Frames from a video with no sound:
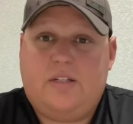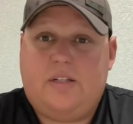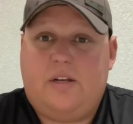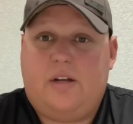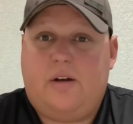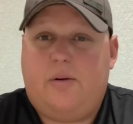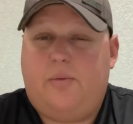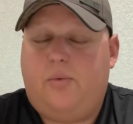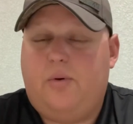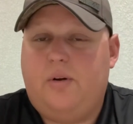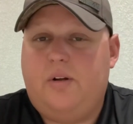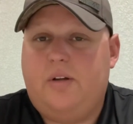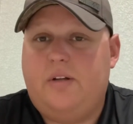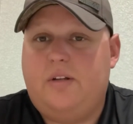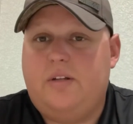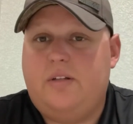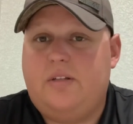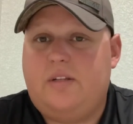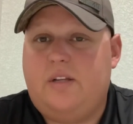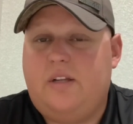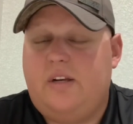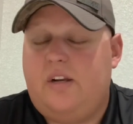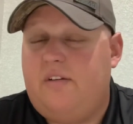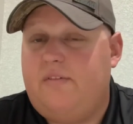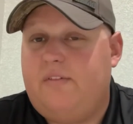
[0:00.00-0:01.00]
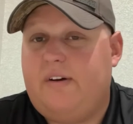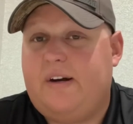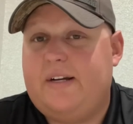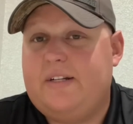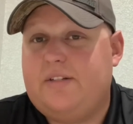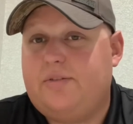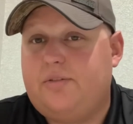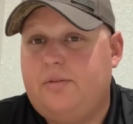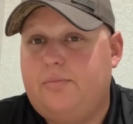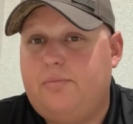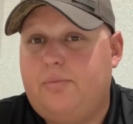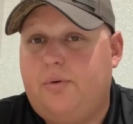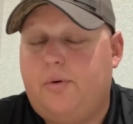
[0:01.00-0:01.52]
and that was an
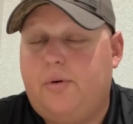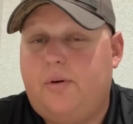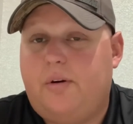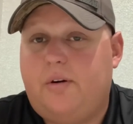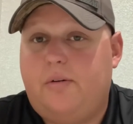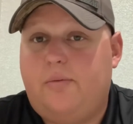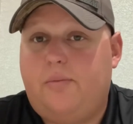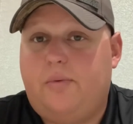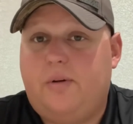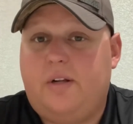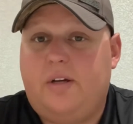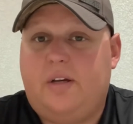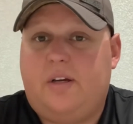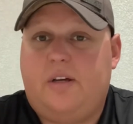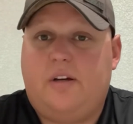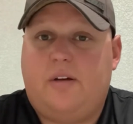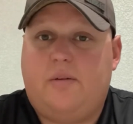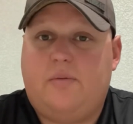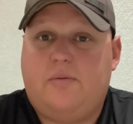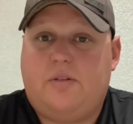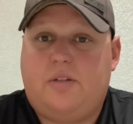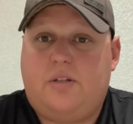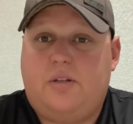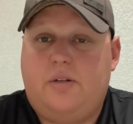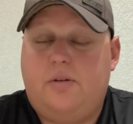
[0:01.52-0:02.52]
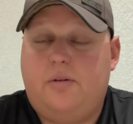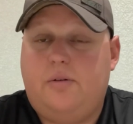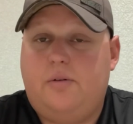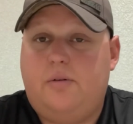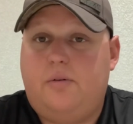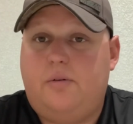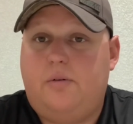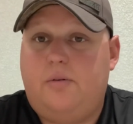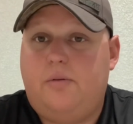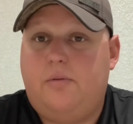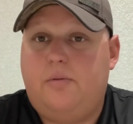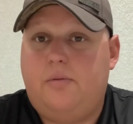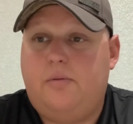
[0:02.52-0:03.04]
advisory board when it comes
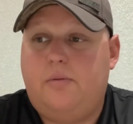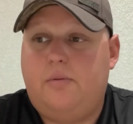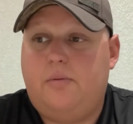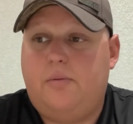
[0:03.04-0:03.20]
to